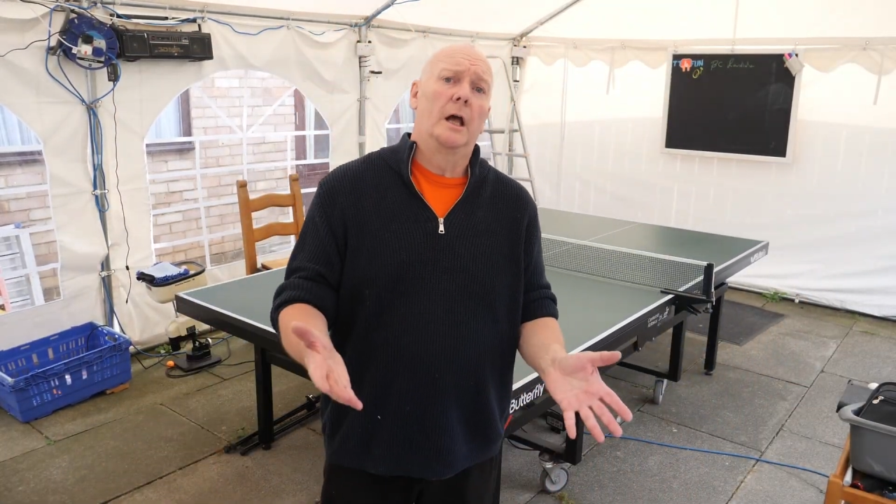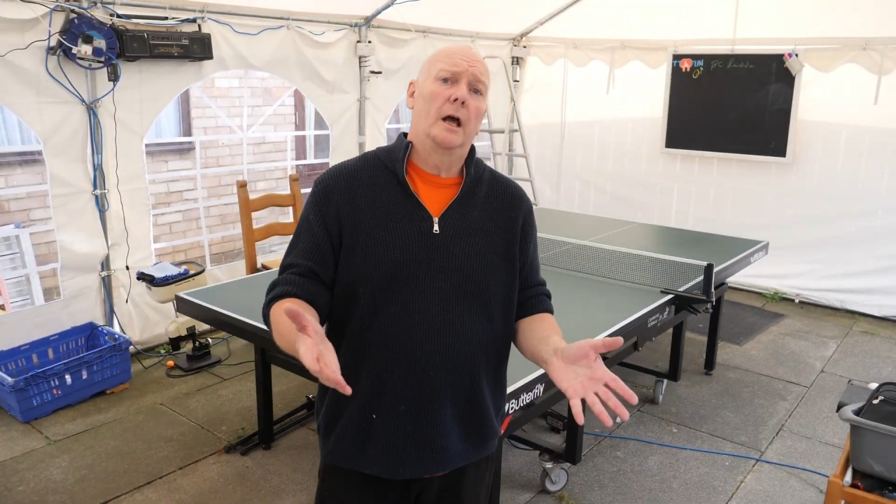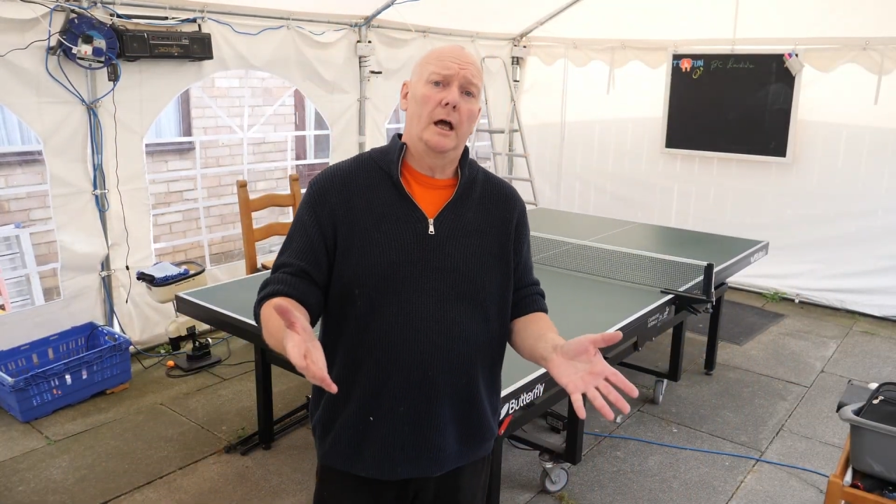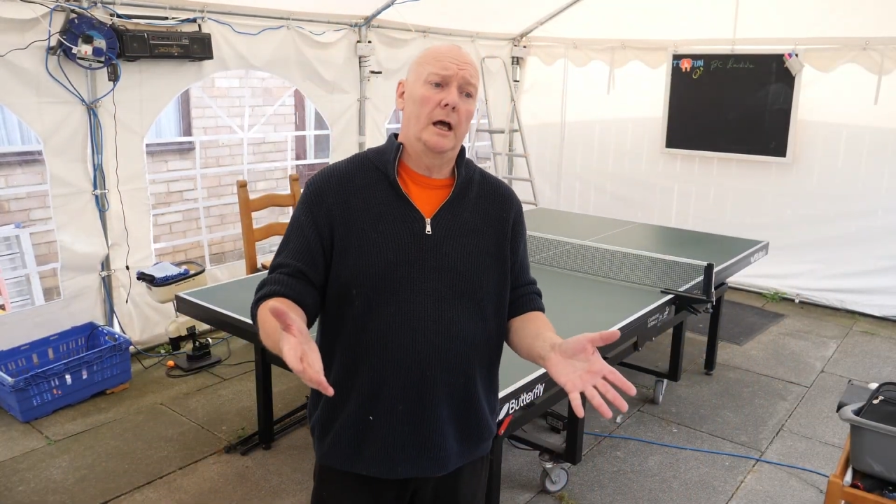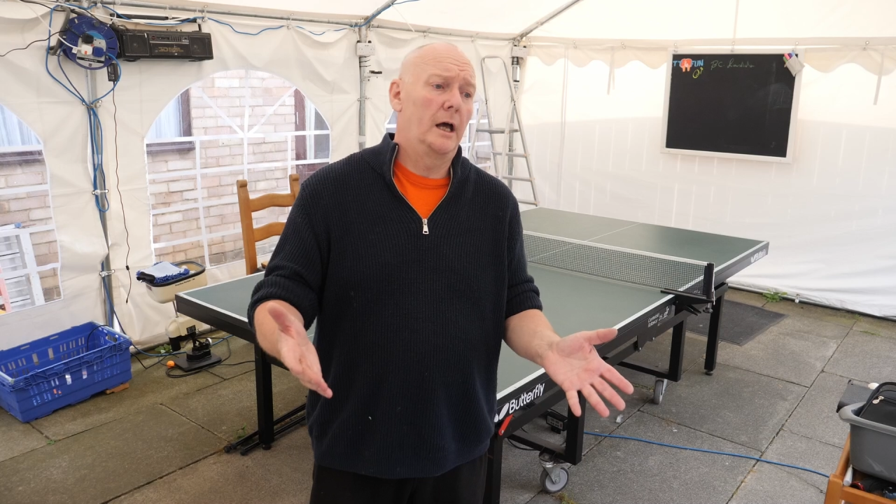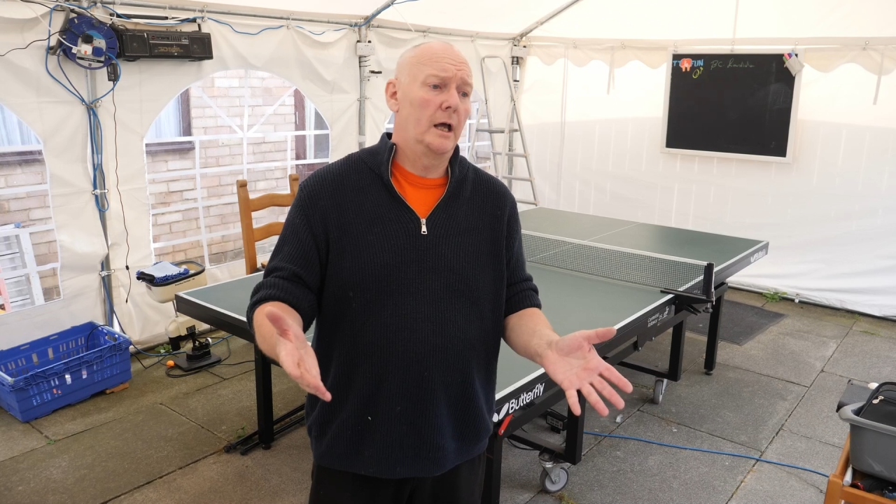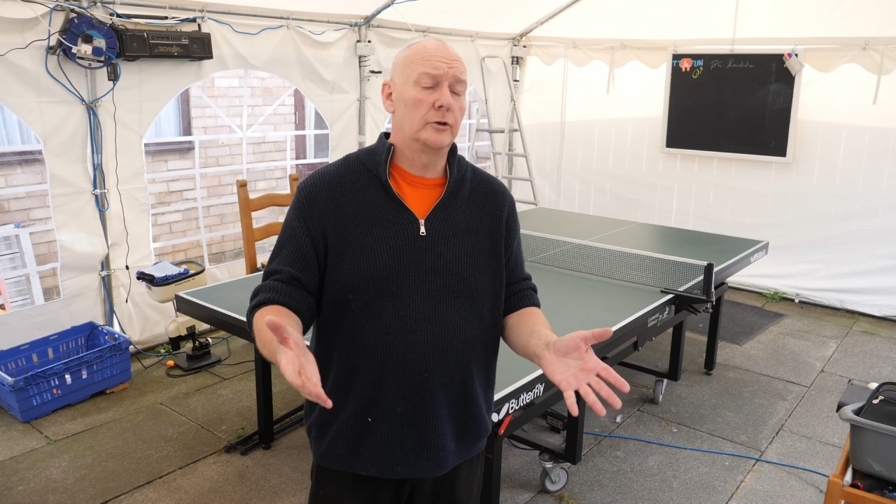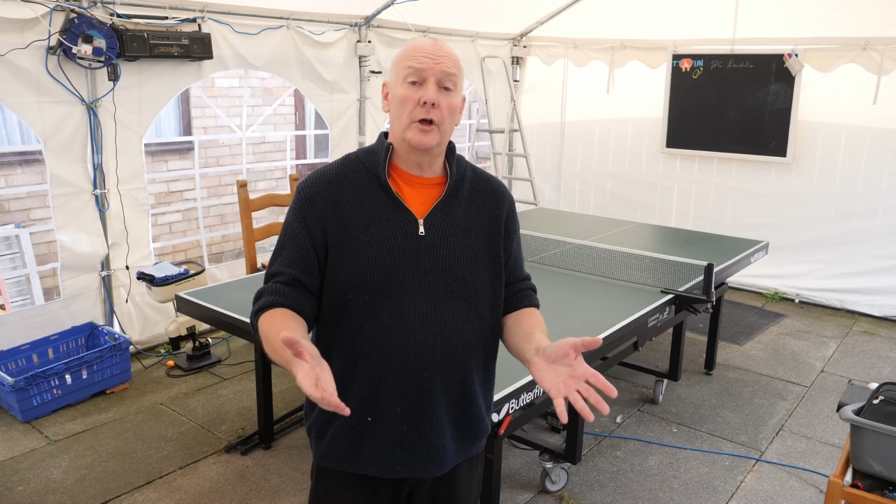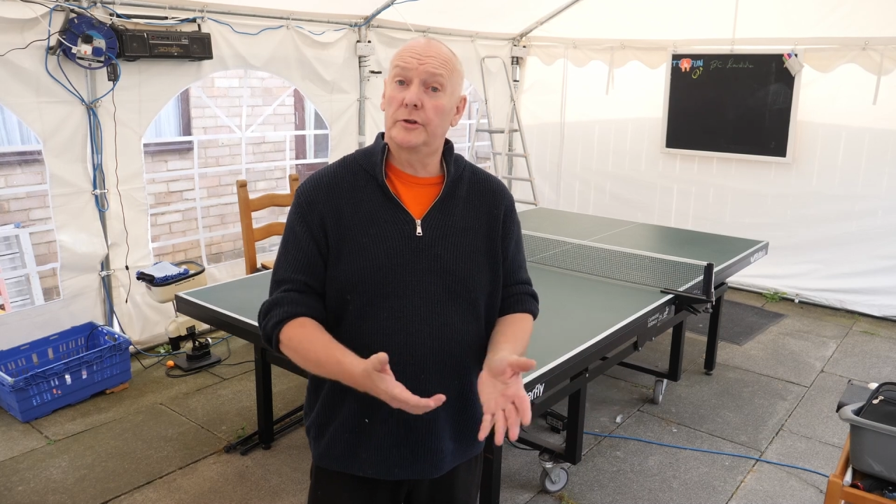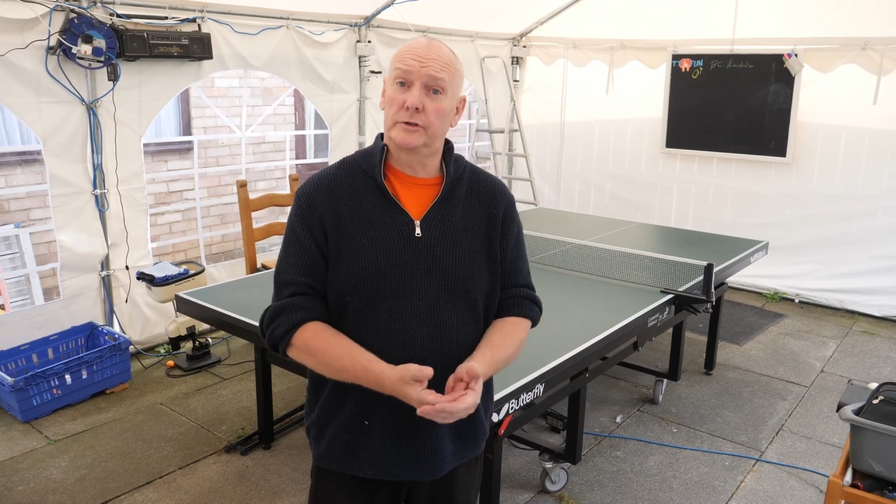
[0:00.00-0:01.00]

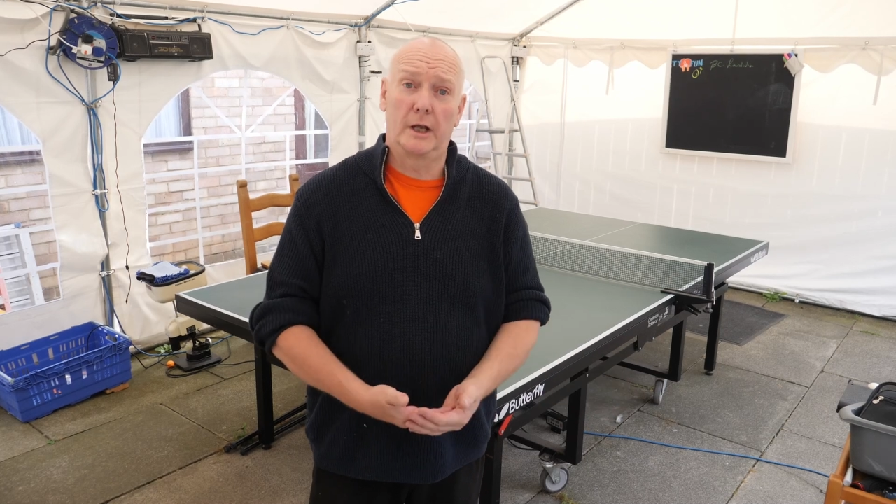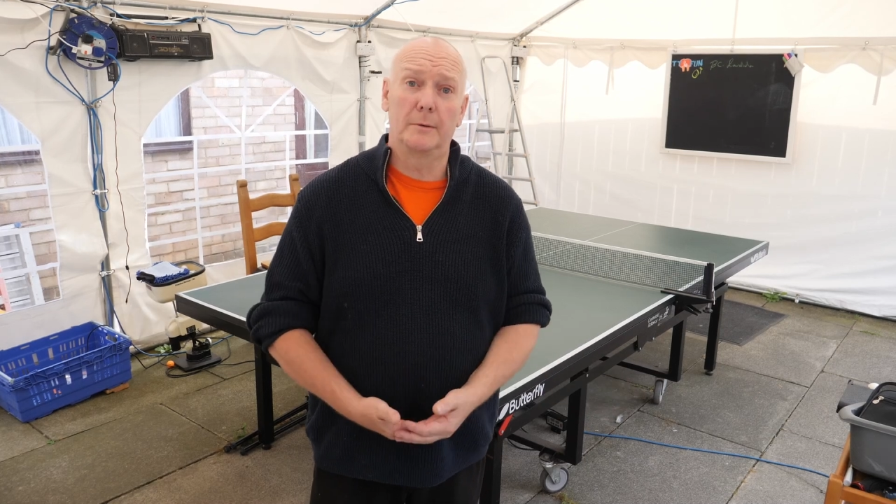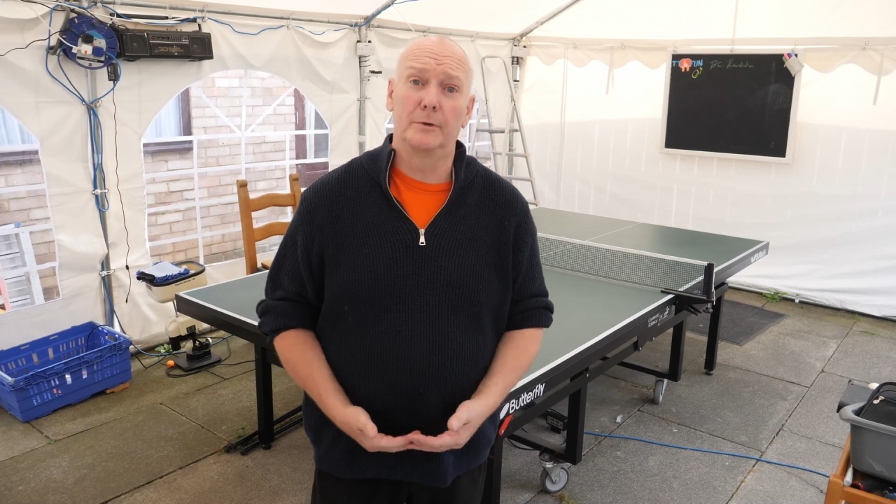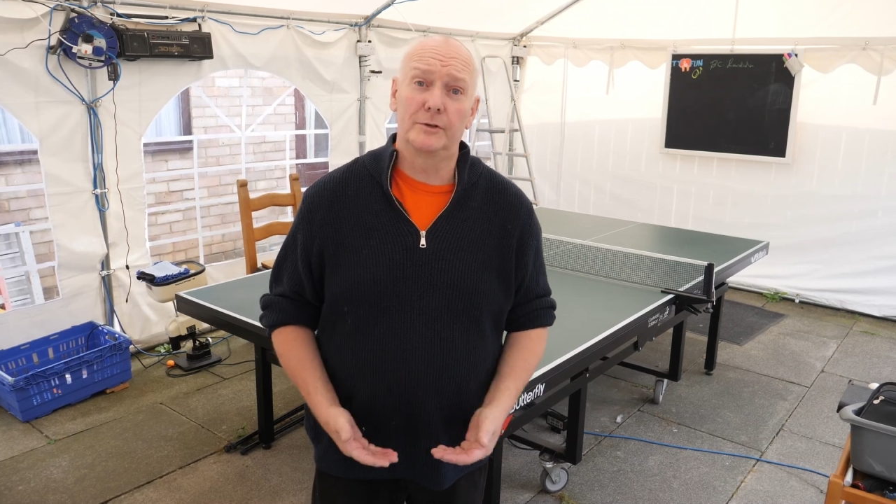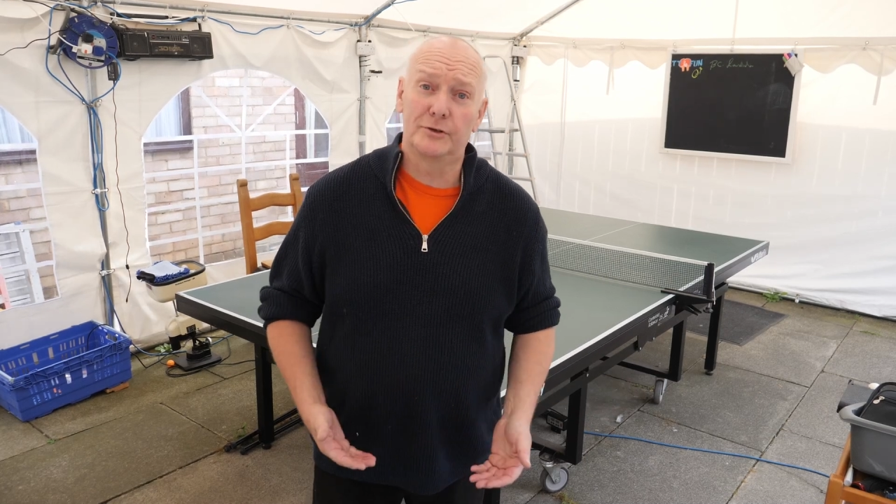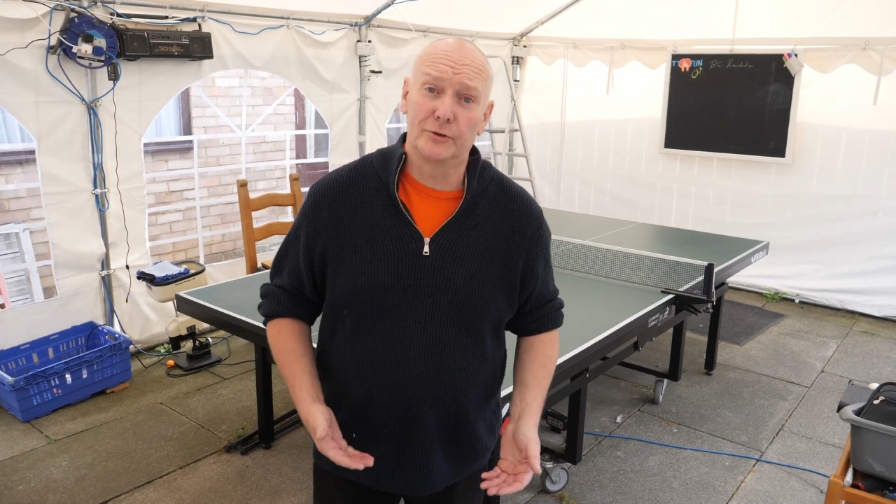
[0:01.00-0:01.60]
Not the same as